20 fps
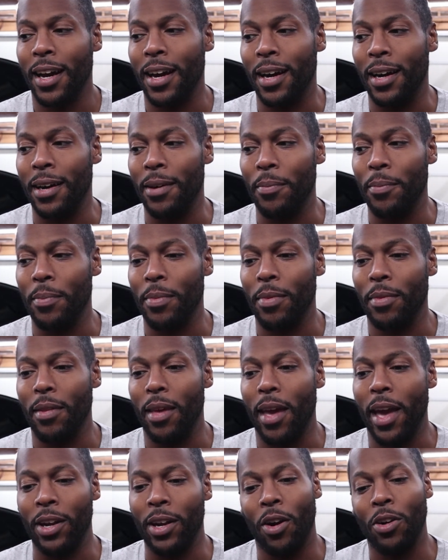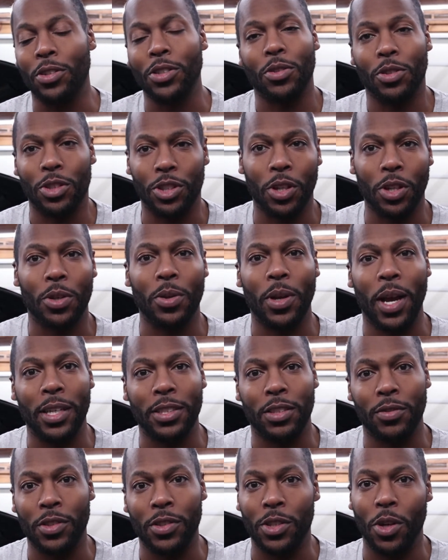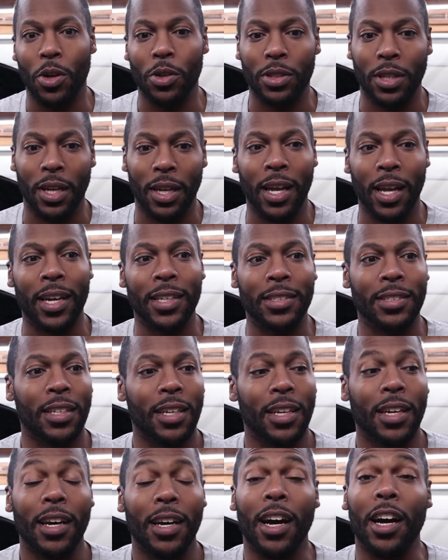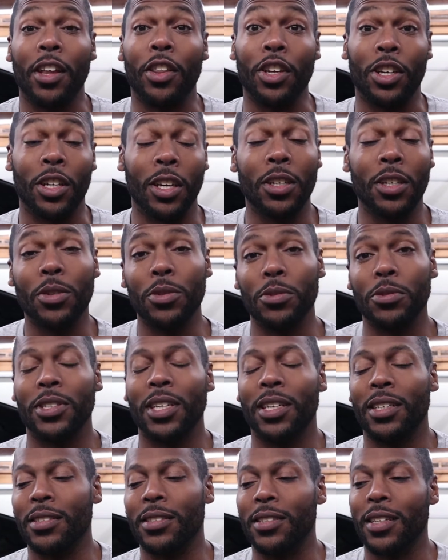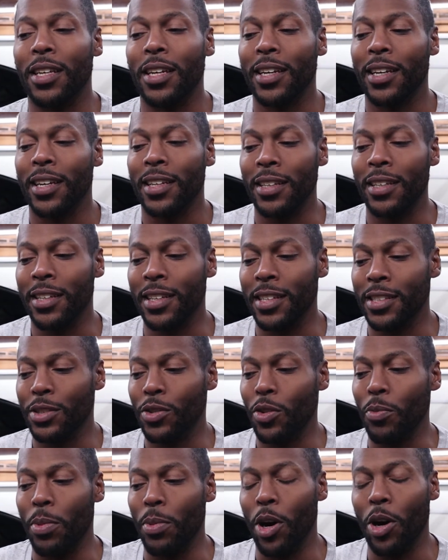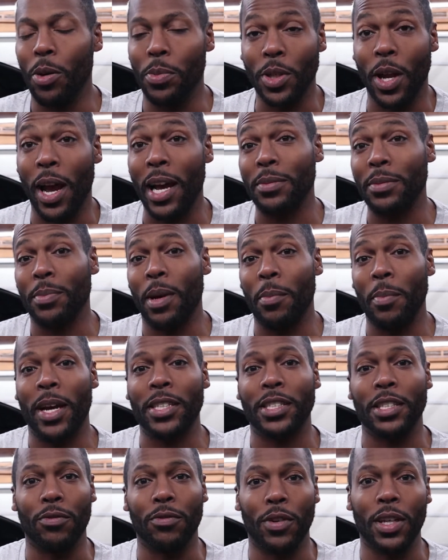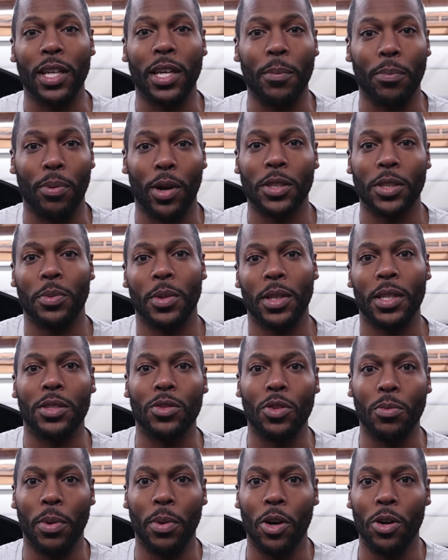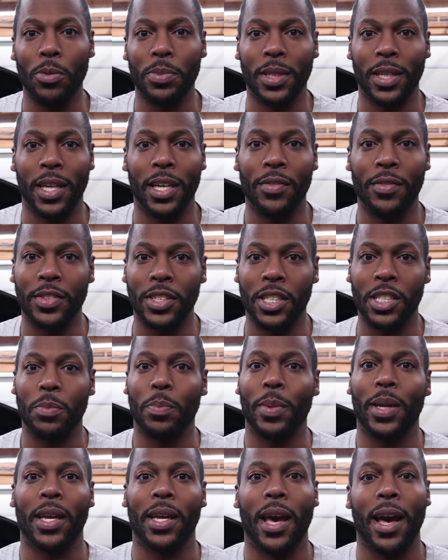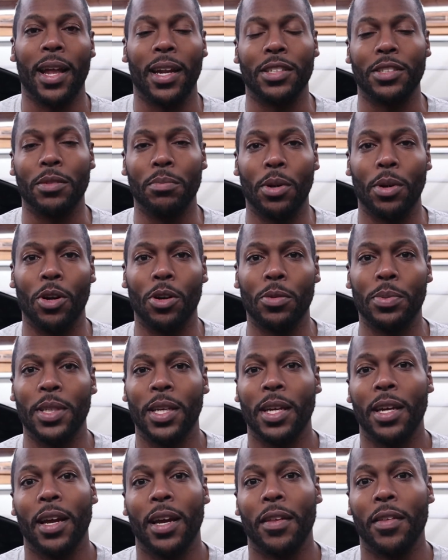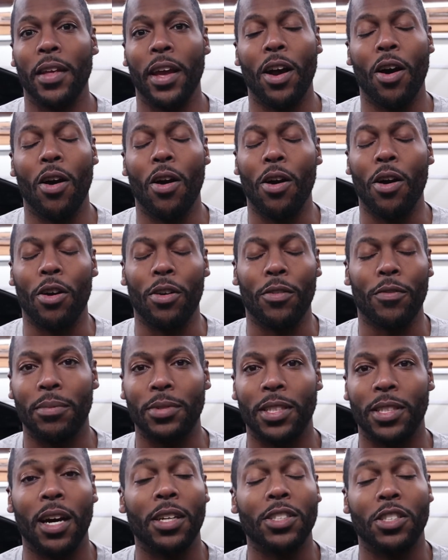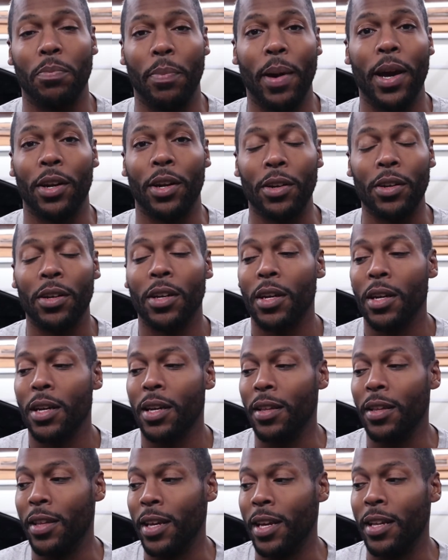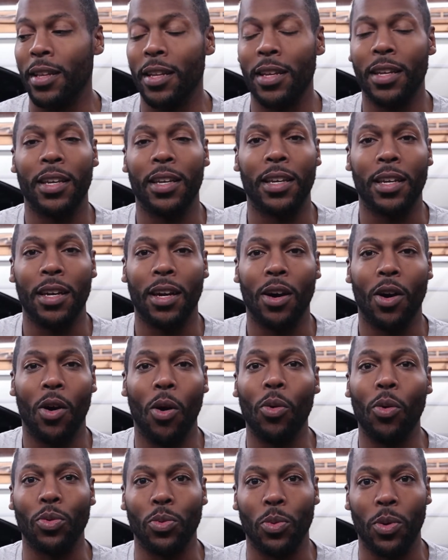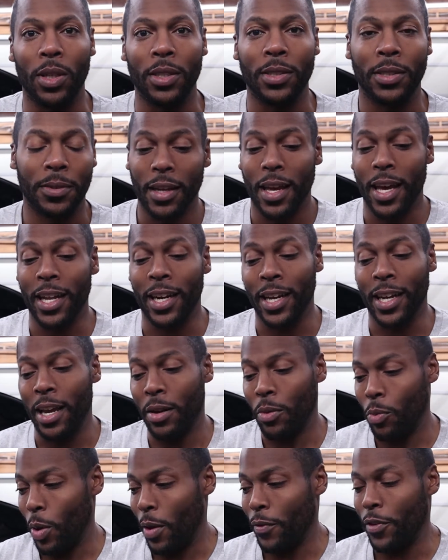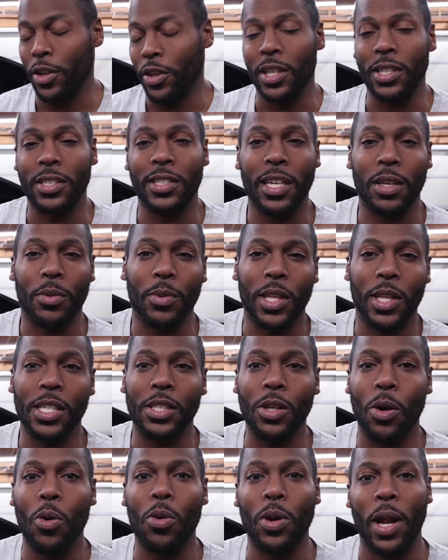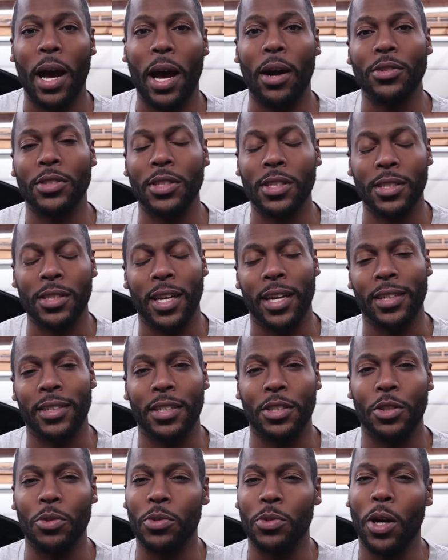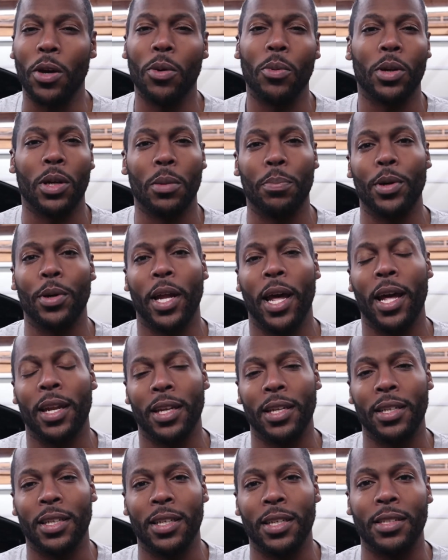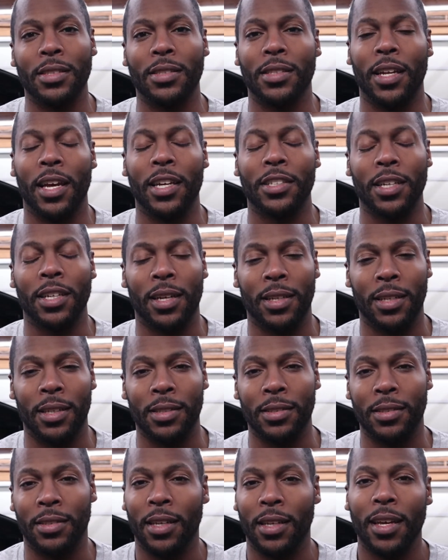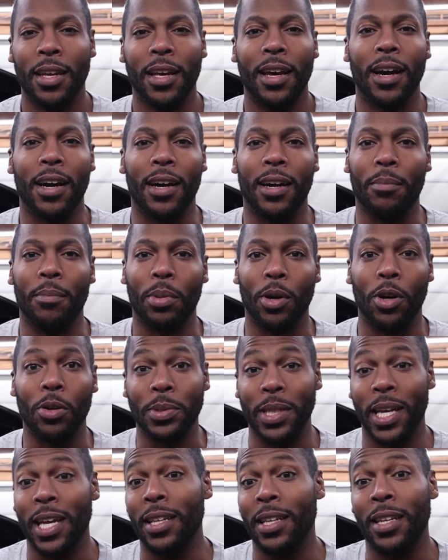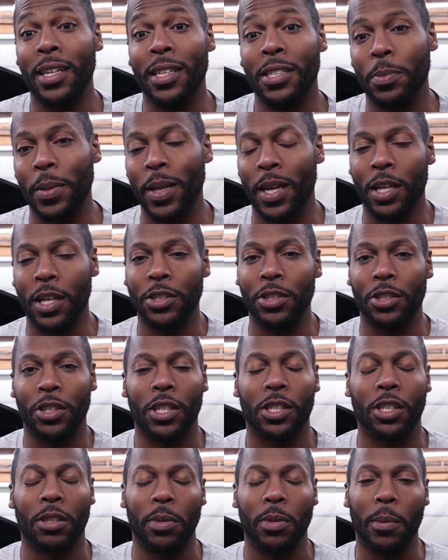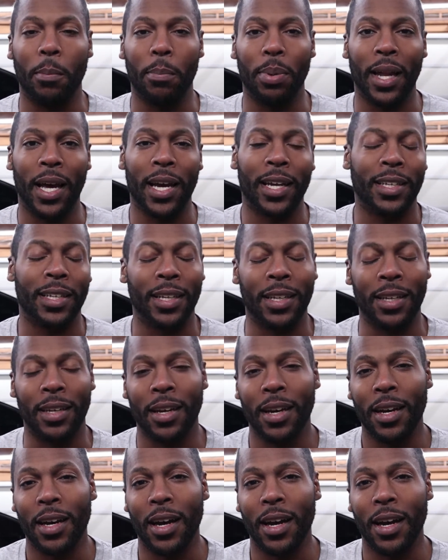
And also to show you guys the results of the lights. The good news is these new bulbs, I'm actually really impressed with these new bulbs. Again, for just being halogen bulbs, they are tons better than the old ones. And again, if you're going to stick with these old housings like this, you don't want to put LEDs and HIDs bulbs in these, because you're just going to be blinding